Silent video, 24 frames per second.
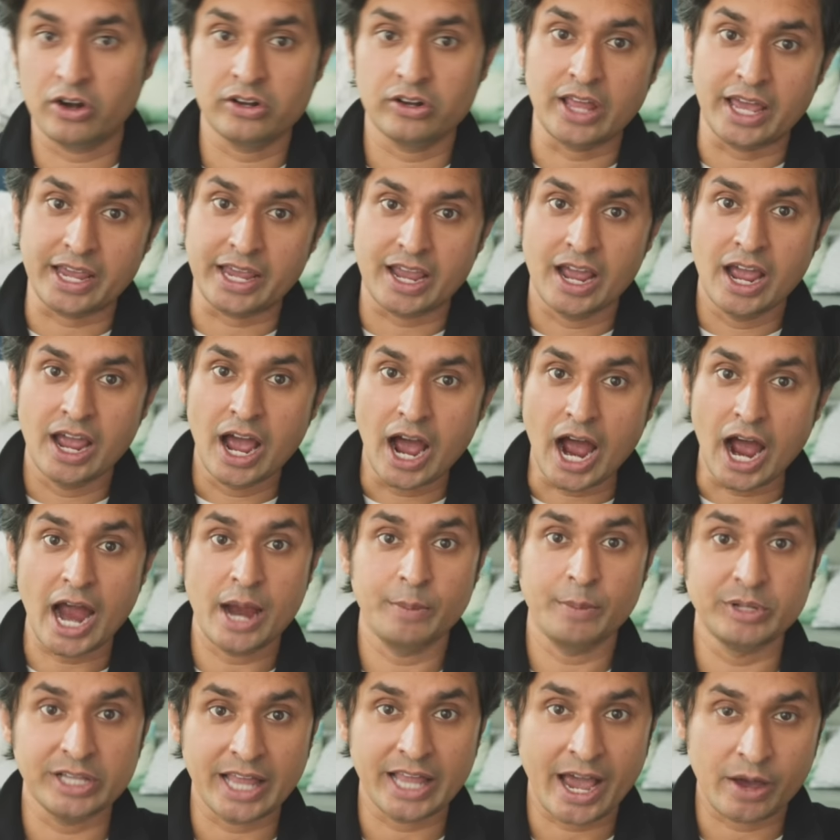like I'm
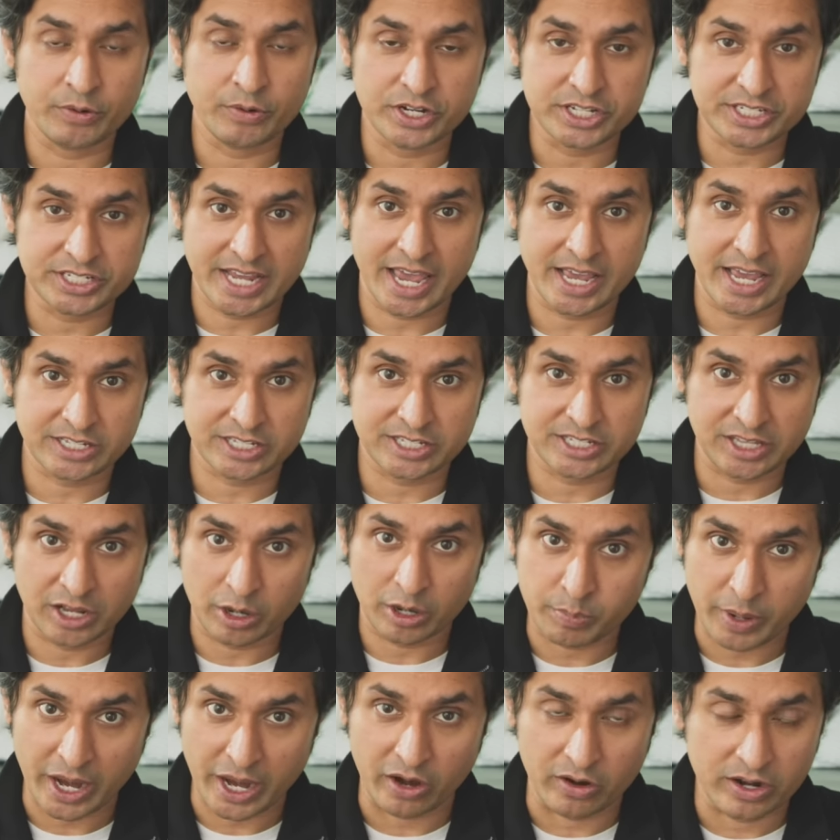allowed to text their
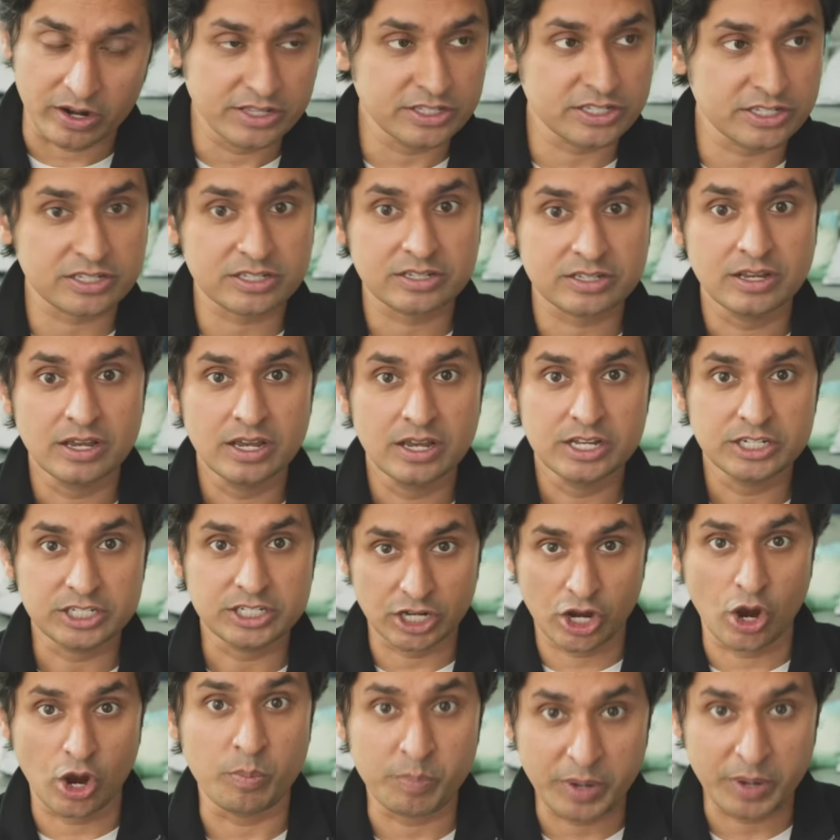parents to
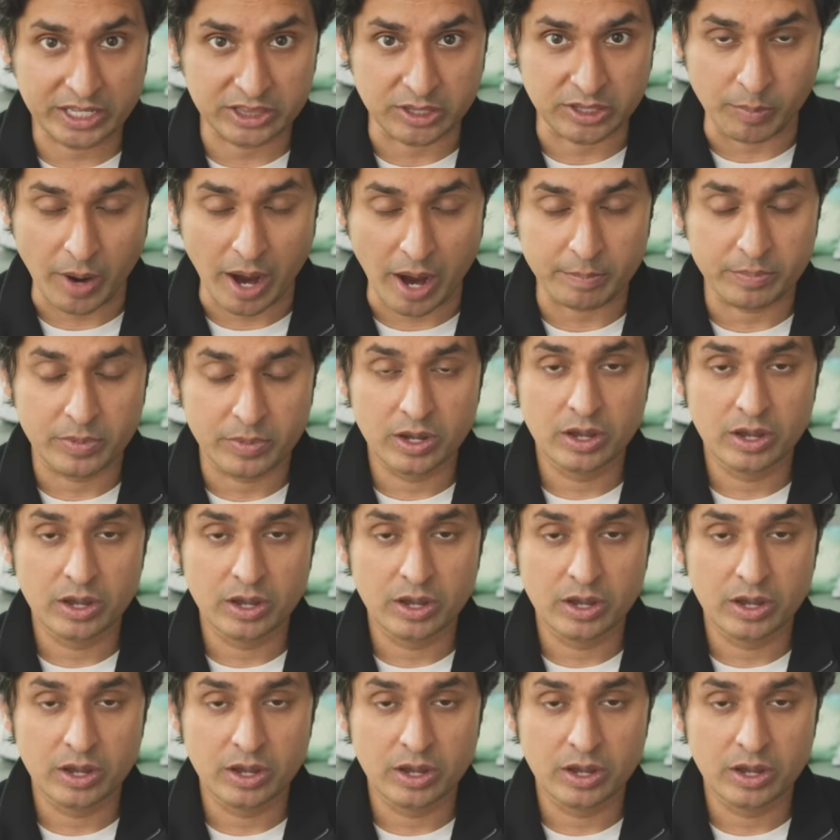go pick them up.